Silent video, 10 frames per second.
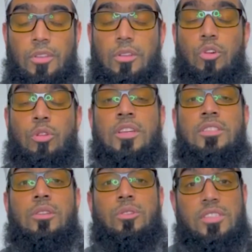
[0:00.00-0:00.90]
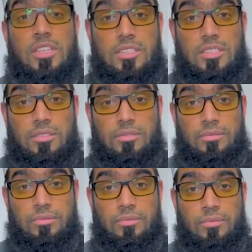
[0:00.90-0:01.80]
Almighty Lord says,
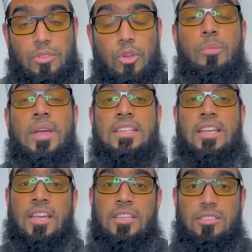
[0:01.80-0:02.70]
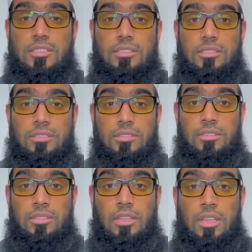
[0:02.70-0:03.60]
O mankind,
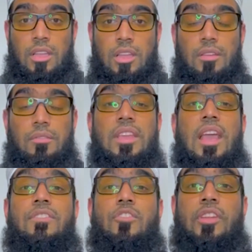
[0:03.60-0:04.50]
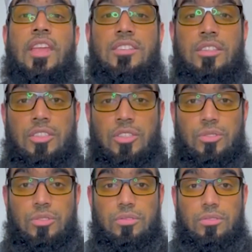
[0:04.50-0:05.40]
we have created
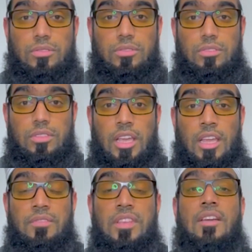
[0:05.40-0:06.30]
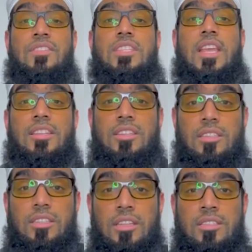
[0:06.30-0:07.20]
you and we have
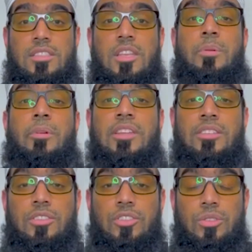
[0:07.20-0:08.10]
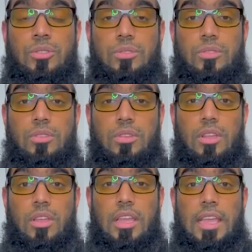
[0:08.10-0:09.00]
scattered and separated you
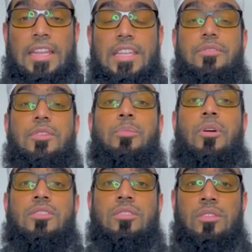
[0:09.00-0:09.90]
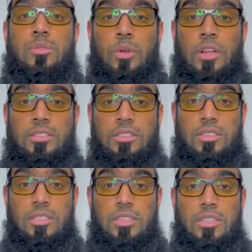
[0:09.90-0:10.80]
in different parts of this world
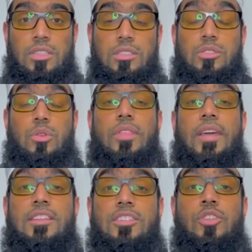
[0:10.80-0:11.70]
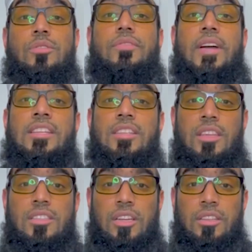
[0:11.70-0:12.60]
so that you find
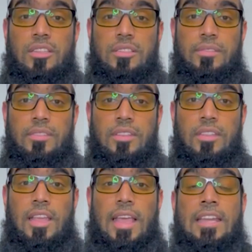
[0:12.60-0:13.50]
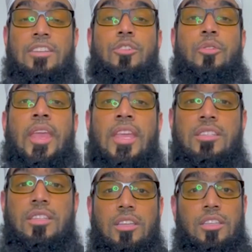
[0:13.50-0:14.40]
each other and
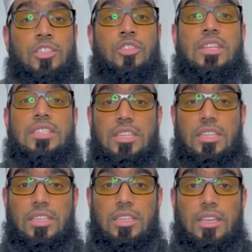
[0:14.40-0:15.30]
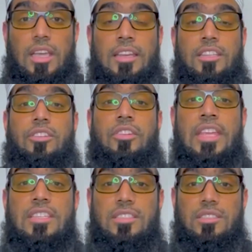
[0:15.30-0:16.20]
create unity and
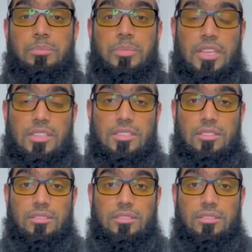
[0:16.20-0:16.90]
create peace.